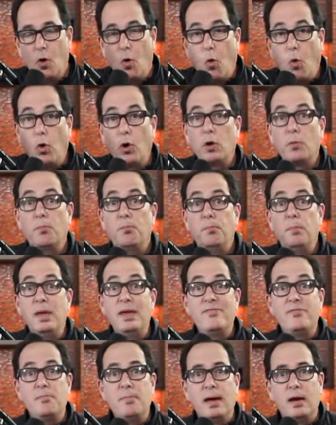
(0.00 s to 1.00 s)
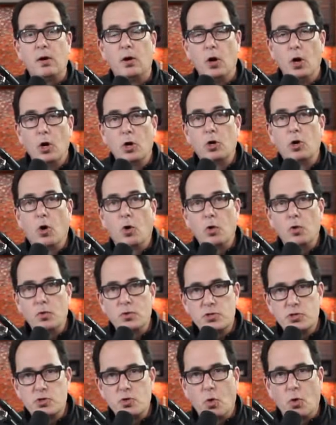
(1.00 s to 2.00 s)
Or even better, go to a
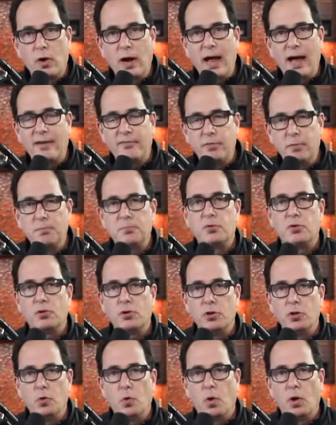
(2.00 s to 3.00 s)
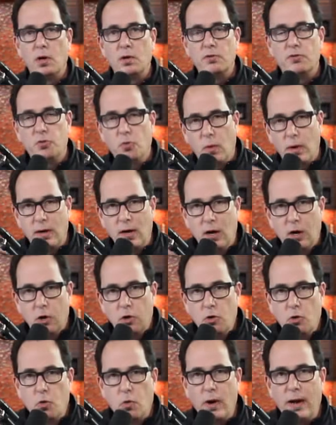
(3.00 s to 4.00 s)
store, have them turn you on to what
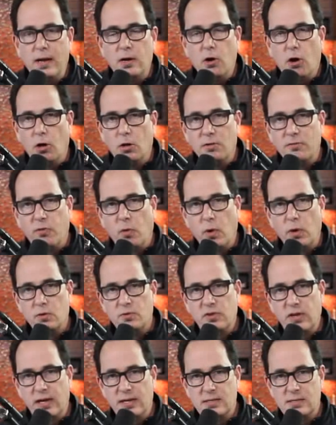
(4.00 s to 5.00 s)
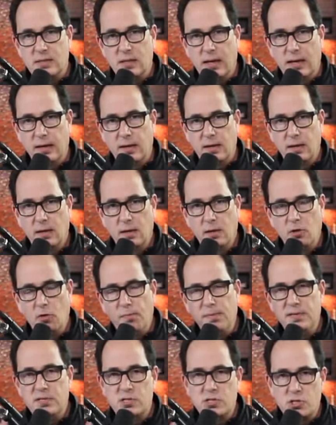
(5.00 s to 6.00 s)
great olive oil tastes like. You'll
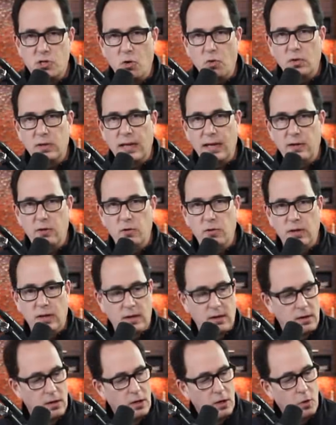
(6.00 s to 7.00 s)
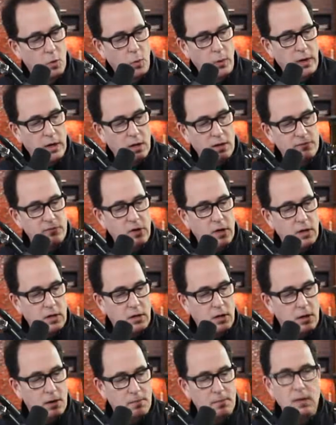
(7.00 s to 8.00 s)
be so glad you did it.
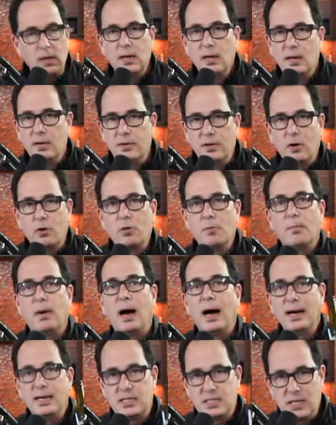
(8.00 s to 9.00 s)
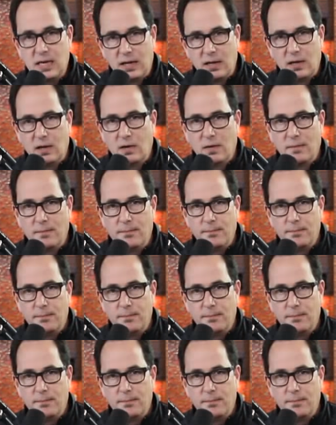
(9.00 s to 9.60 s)
WeOlive.com, tell them I sent you.